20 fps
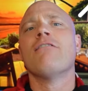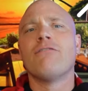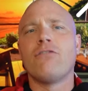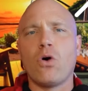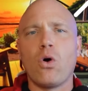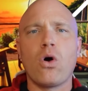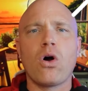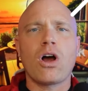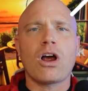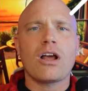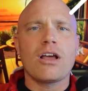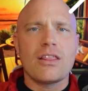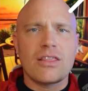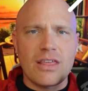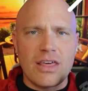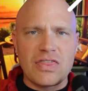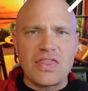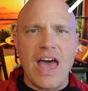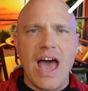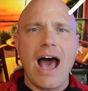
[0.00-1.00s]
for
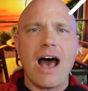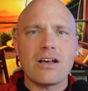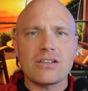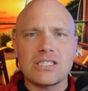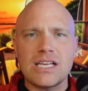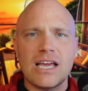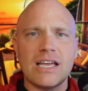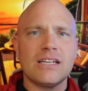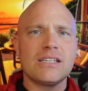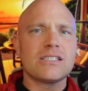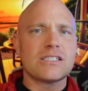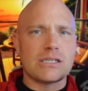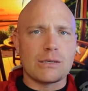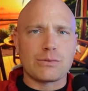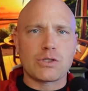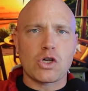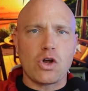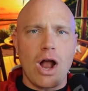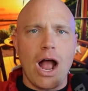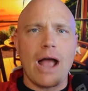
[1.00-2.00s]
the thousand
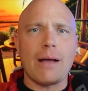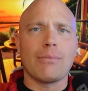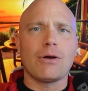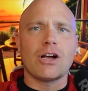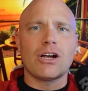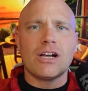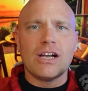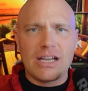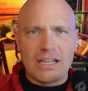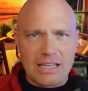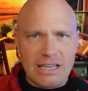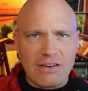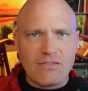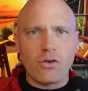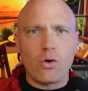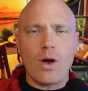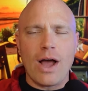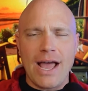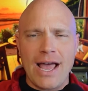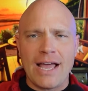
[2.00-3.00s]
subscriber
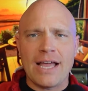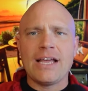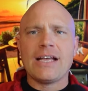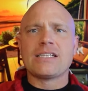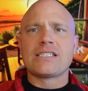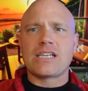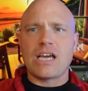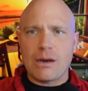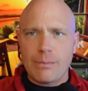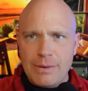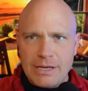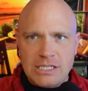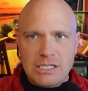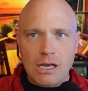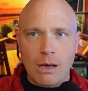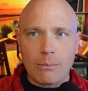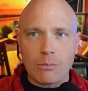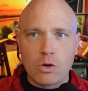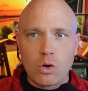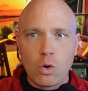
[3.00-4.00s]
giveaway. It's going to be something